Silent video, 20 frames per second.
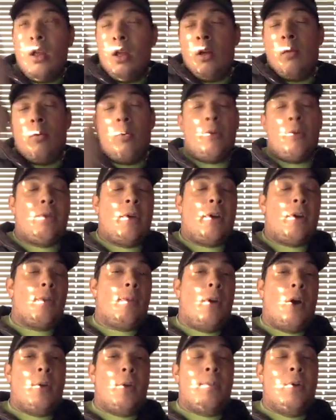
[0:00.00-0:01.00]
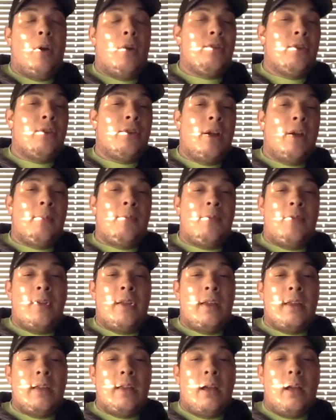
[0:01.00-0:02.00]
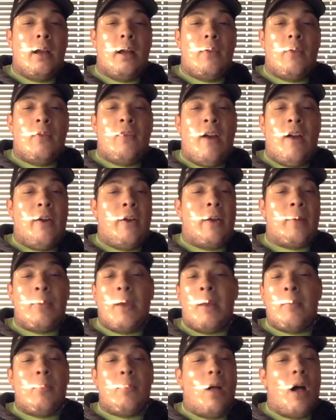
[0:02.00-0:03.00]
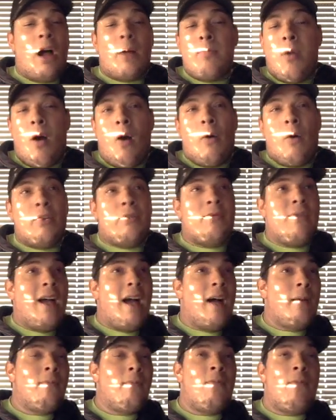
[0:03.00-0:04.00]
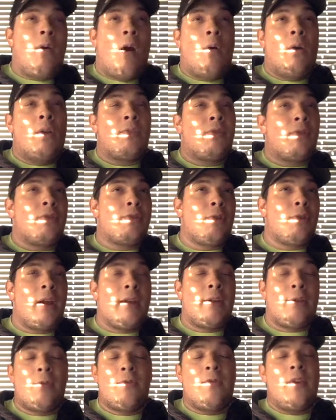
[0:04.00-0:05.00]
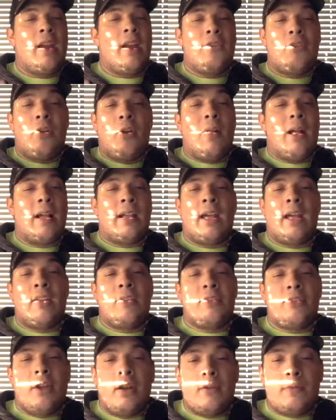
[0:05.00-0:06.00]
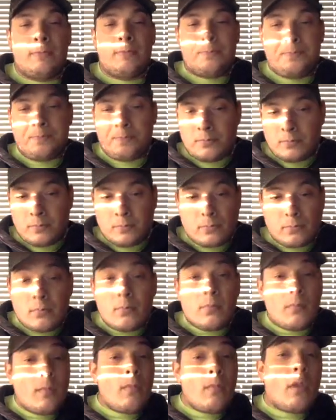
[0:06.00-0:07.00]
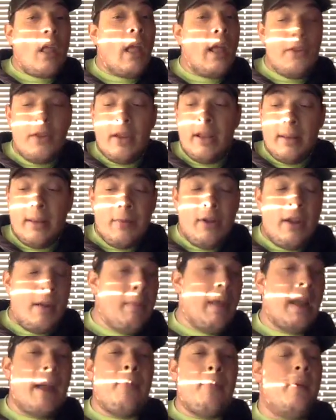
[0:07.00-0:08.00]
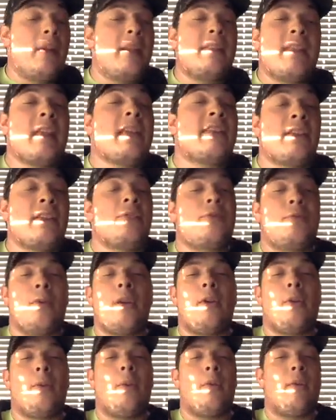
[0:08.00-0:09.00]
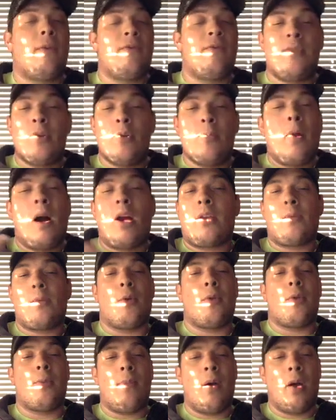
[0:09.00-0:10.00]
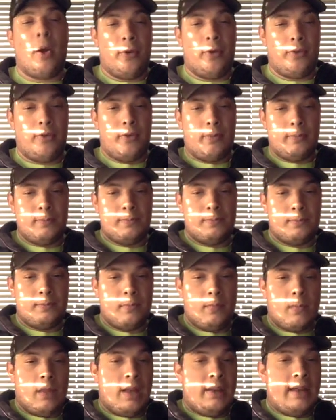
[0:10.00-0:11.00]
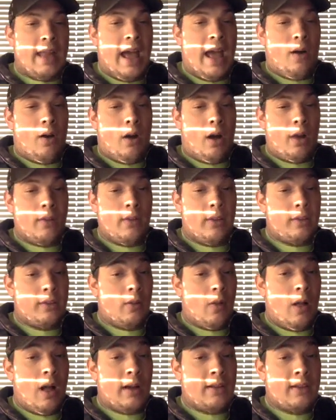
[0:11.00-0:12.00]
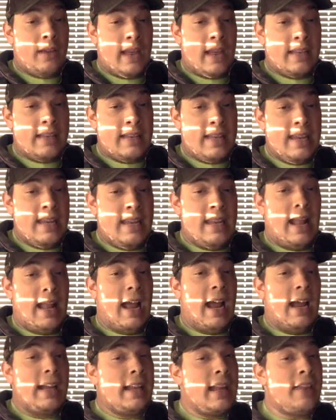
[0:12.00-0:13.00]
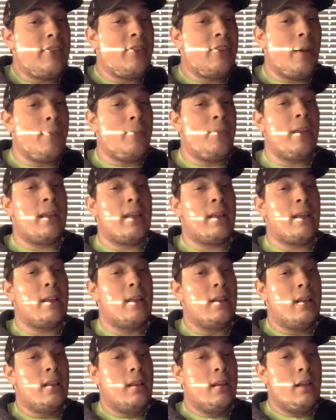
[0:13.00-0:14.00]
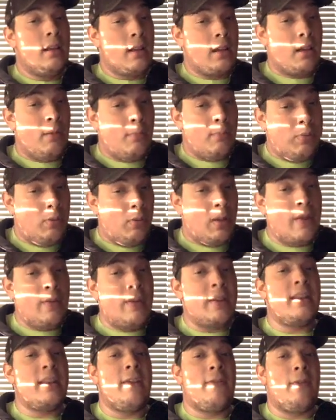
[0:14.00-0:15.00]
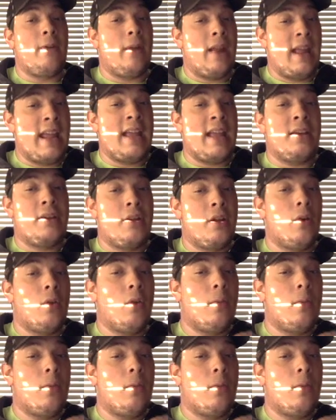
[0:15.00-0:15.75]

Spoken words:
the trigger bar pushes up the firing pin block, polish that, polish the striker face, all that kind of stuff. And you can make a pretty decent trigger with a few bucks worth of parts. Now, on this Glock 19, I did something completely different and new.